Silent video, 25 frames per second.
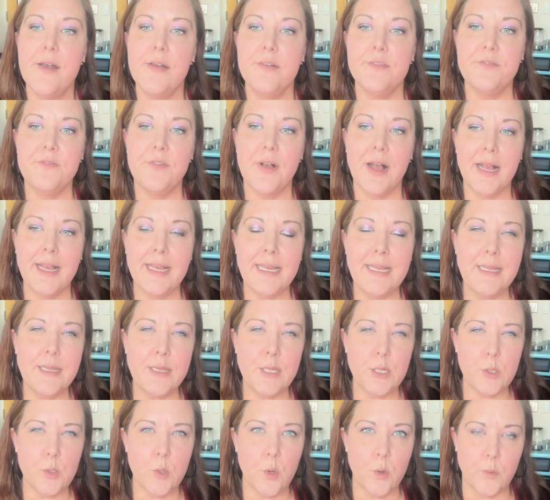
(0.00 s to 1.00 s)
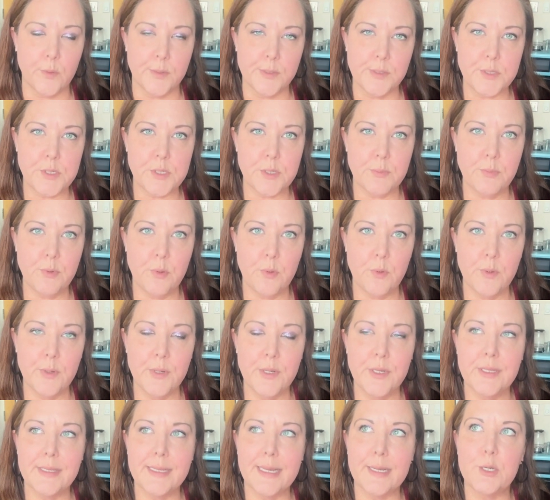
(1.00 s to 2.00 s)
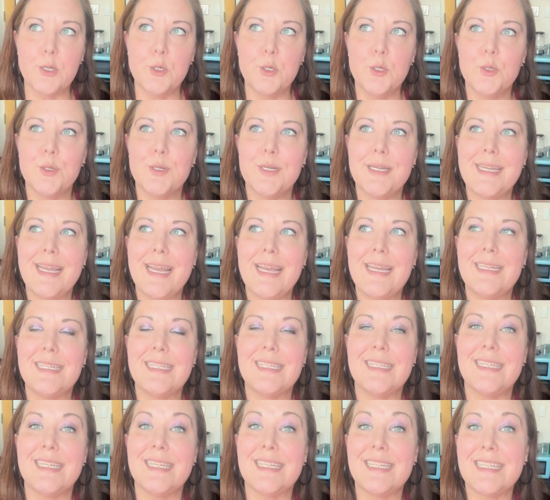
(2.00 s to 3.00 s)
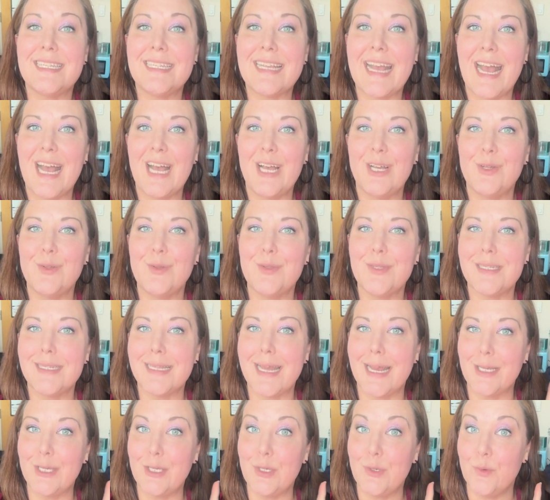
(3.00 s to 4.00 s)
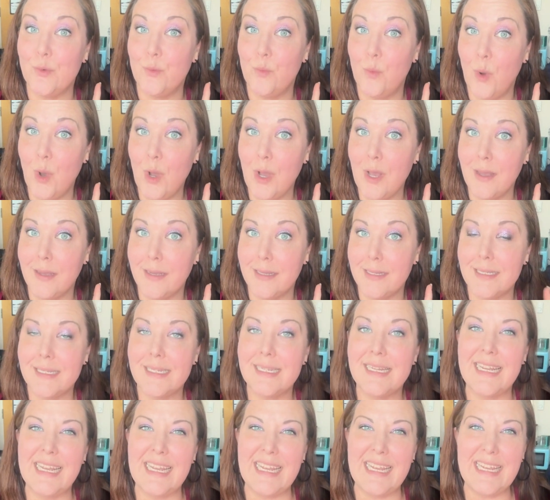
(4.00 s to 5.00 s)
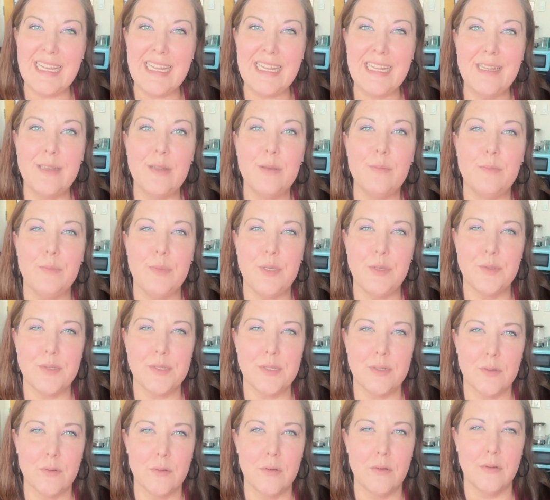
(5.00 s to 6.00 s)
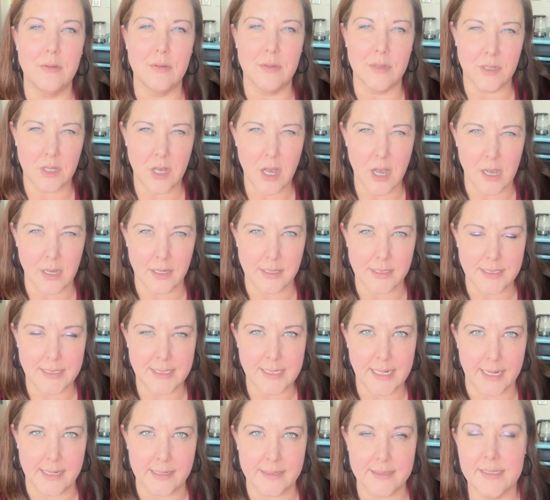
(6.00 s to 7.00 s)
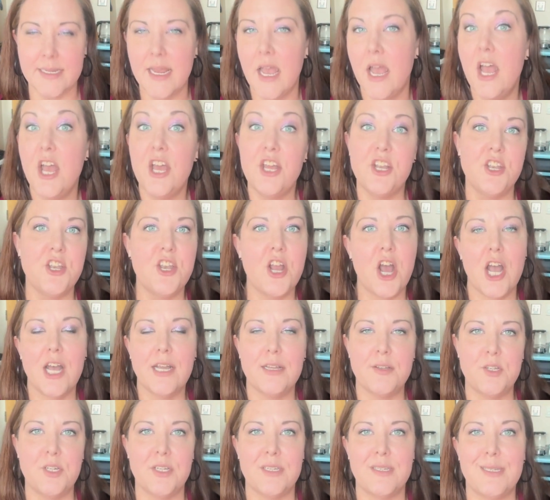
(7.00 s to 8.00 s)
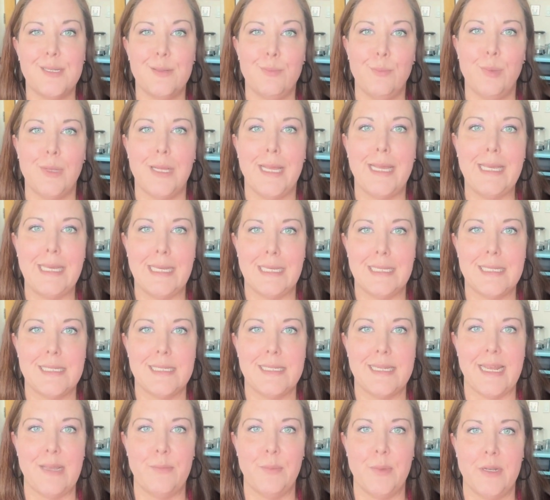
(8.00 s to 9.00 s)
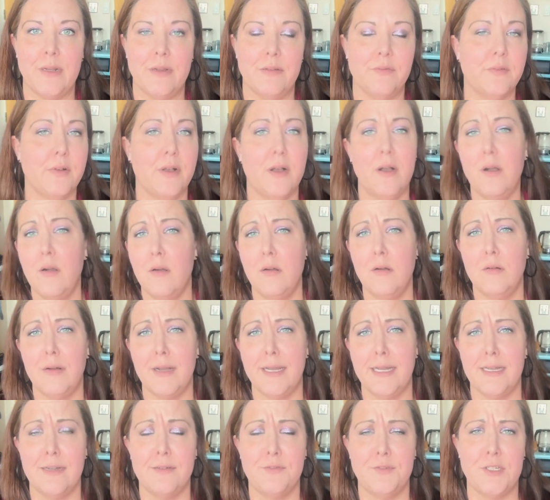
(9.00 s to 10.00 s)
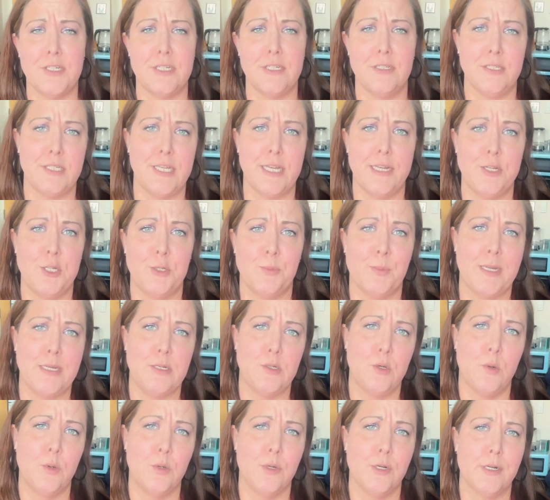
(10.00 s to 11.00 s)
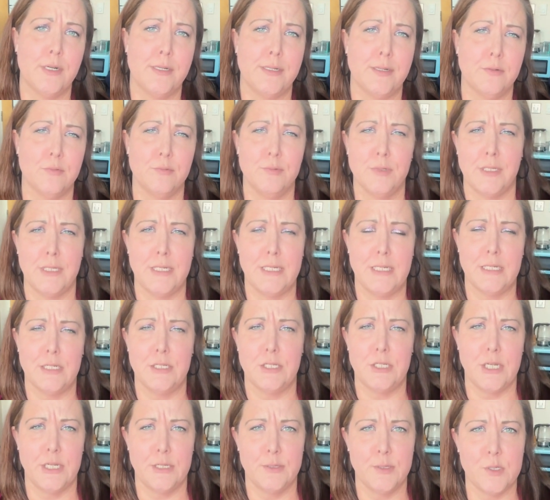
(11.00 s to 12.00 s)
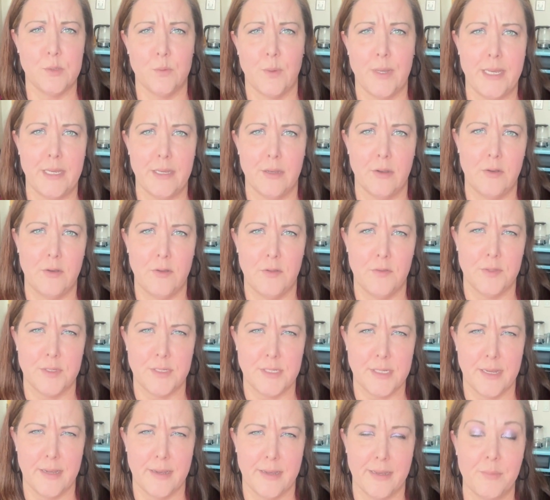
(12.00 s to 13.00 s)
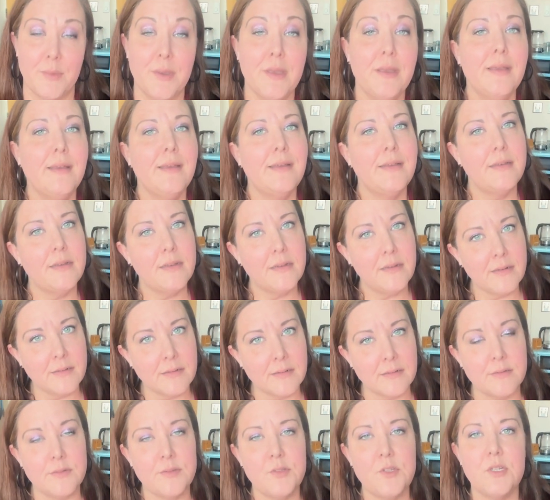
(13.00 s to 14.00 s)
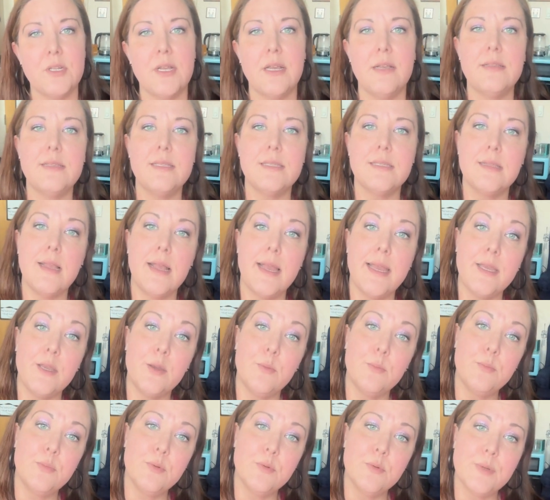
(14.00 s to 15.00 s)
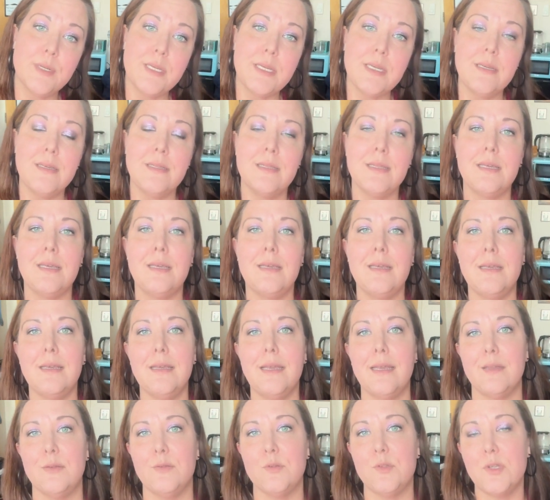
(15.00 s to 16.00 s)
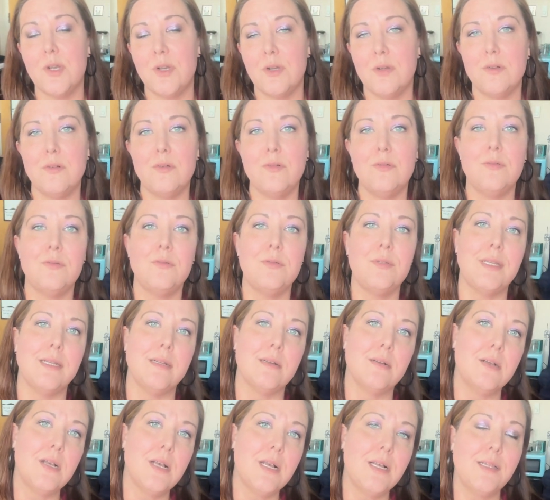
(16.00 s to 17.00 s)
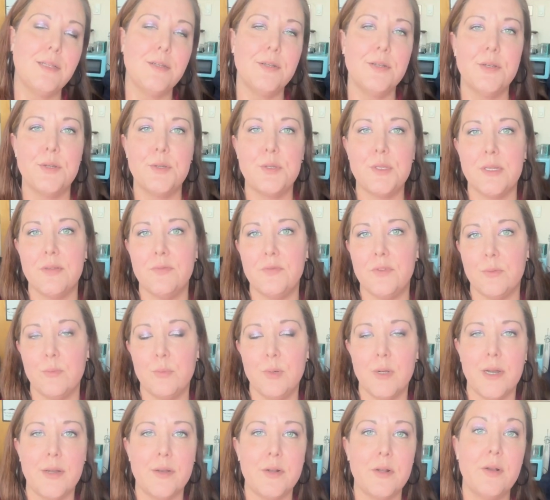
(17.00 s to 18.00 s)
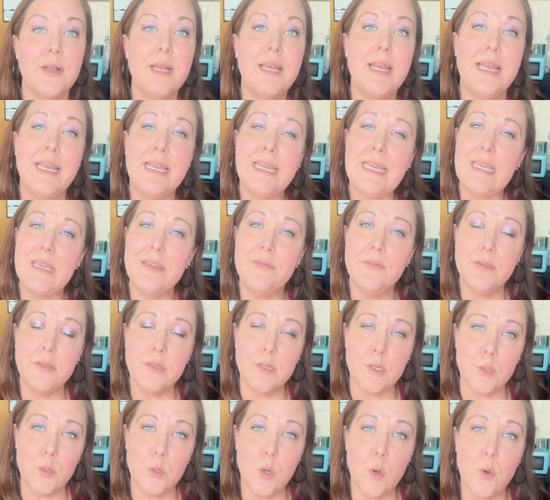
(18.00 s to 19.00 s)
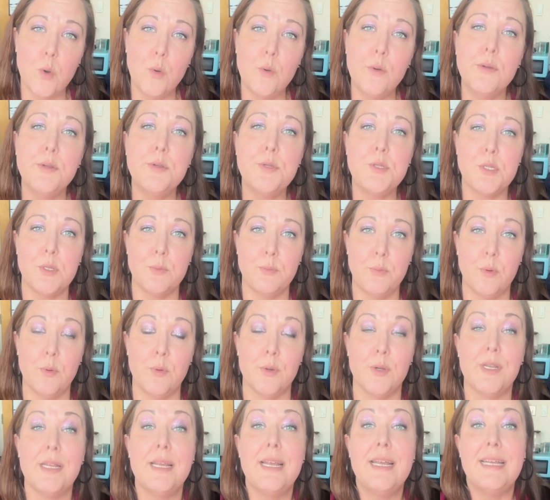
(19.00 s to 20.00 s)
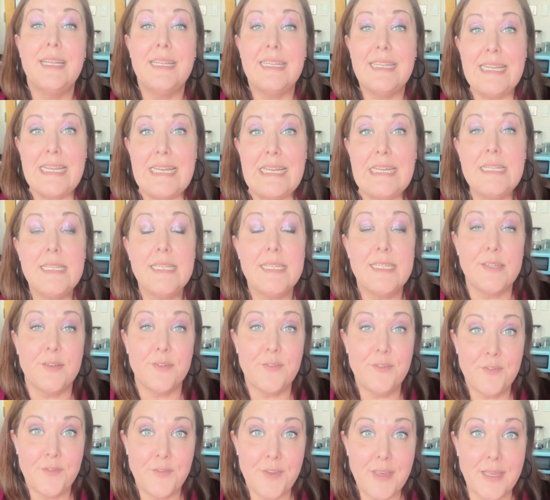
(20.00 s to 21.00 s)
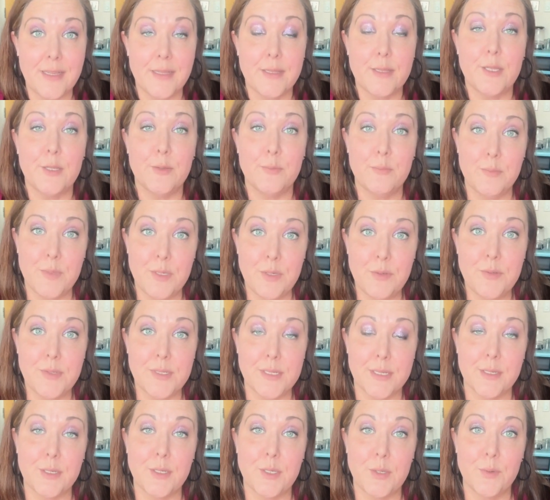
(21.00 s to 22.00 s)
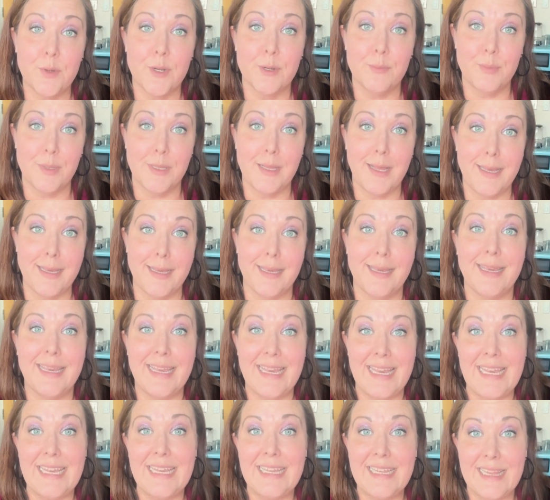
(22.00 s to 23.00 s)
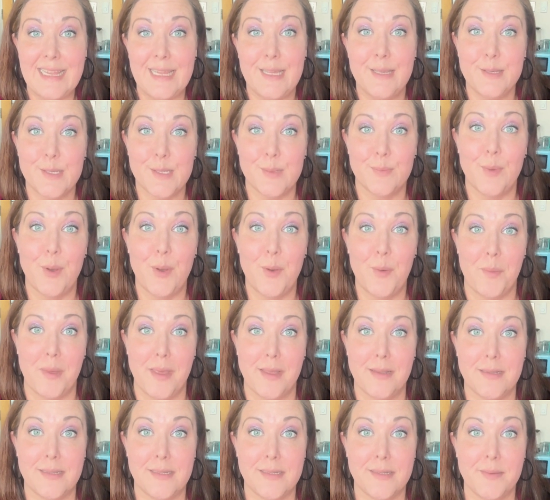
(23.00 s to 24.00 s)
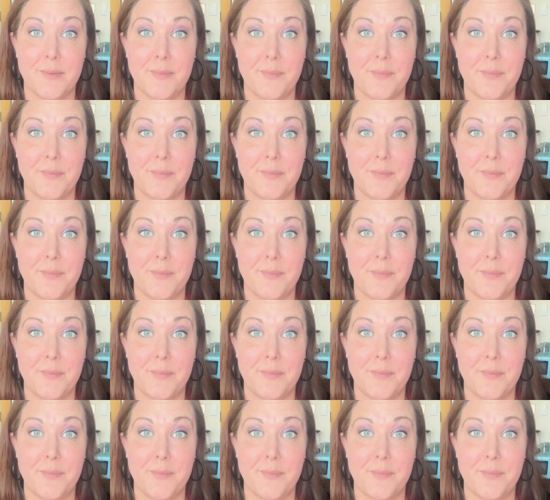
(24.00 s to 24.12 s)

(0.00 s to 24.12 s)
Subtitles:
find the core support that creates the sounds that you want in musical context, not just a blanket statement of, oh, I have to engage my core in a really intense way all the time. No, just like breathing and tone and colors and vibrato, even the core support needs to fit the music you are playing in this moment.